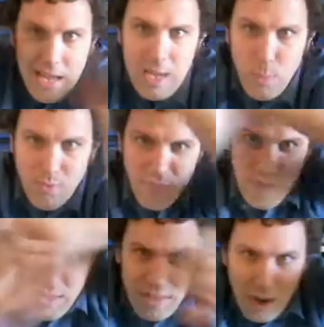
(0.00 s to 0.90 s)
you would
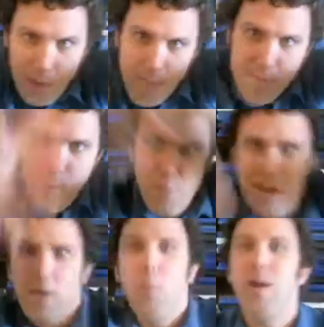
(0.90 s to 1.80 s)
see the arms moving in